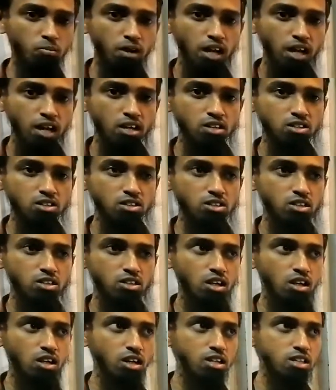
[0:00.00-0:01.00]
balance.
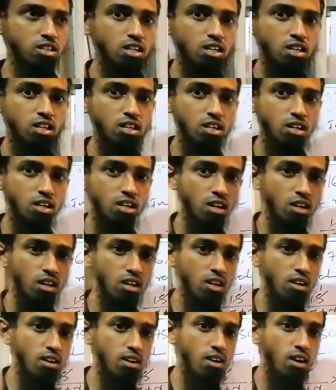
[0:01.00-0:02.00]
I think
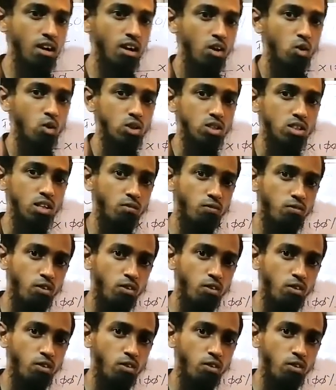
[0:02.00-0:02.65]
question